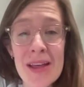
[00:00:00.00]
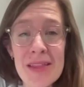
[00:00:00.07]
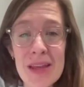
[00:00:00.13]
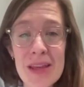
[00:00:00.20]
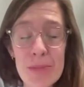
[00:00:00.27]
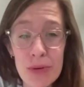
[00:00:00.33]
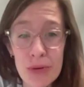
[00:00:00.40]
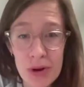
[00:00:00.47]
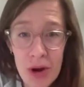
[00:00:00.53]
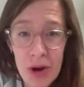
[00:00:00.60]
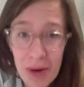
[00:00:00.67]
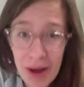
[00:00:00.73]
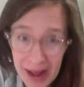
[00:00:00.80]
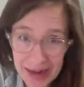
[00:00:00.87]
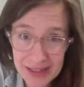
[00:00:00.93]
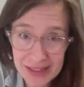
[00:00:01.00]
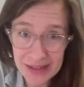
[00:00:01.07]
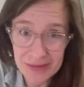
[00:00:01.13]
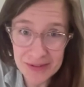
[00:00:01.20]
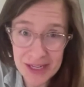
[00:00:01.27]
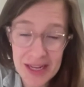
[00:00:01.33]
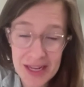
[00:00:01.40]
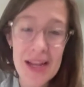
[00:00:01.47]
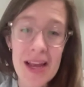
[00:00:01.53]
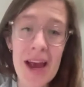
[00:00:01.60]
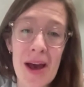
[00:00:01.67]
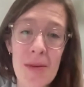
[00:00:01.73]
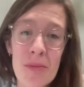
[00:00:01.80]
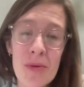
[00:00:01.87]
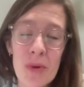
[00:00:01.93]
The proactive
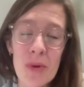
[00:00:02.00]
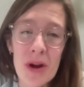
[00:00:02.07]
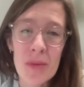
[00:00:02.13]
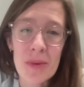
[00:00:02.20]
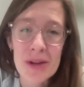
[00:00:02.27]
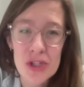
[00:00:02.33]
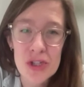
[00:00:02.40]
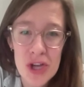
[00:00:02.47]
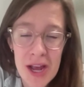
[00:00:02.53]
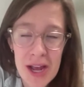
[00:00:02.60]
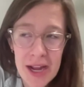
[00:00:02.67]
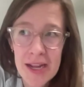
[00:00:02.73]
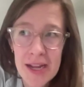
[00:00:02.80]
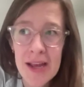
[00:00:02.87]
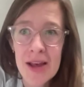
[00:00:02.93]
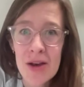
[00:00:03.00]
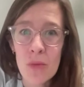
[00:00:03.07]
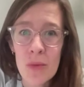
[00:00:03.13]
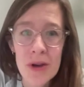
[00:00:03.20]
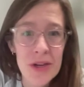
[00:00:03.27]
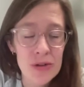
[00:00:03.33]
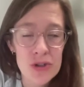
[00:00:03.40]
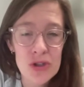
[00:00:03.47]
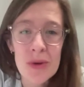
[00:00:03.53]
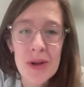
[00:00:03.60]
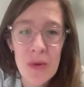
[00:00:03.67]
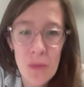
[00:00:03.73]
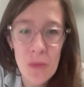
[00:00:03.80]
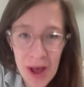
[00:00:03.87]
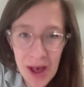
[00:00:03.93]
TDM, where we check when you're
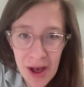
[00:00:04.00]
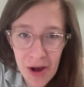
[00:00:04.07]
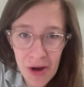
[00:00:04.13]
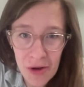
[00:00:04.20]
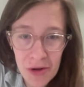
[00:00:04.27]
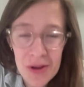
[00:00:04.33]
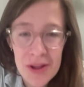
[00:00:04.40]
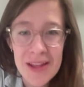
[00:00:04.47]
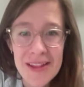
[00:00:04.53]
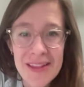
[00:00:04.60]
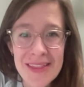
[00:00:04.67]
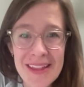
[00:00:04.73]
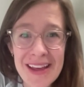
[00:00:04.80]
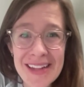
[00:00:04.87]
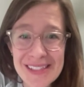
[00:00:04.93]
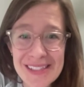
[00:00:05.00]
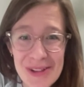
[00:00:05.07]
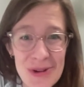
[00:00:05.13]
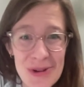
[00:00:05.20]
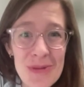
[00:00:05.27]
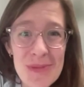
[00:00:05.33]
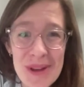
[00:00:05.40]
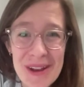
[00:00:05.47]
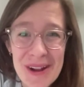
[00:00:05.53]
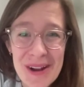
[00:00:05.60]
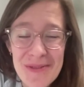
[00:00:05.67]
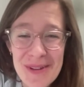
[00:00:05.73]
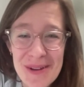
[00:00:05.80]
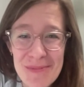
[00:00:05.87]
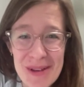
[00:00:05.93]
doing well it's a little bit
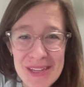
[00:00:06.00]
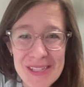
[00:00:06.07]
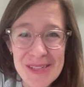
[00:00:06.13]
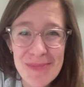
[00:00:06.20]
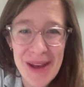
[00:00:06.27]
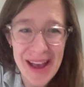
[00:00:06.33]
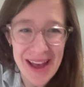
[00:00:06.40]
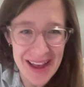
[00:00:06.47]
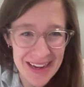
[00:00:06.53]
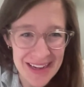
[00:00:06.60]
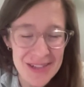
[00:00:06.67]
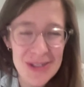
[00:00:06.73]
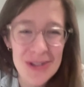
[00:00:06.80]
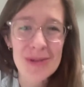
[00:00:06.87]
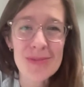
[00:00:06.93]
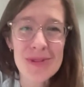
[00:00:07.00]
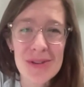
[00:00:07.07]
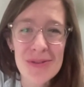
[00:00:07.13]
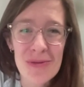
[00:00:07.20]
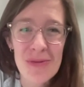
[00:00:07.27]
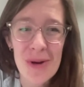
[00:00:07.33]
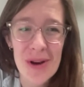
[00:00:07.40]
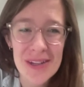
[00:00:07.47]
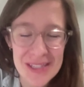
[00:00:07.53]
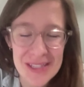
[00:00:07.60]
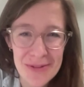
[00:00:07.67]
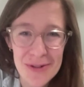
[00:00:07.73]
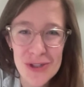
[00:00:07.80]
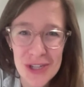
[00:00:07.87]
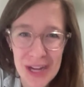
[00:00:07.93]
of a mixed bag in terms of what
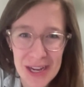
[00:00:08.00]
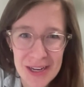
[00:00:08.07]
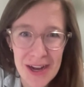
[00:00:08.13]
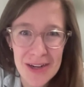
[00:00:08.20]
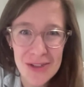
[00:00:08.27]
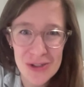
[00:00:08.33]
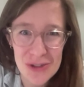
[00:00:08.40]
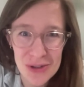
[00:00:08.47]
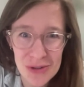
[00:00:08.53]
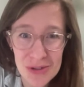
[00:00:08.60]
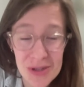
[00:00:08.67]
different GI docs do.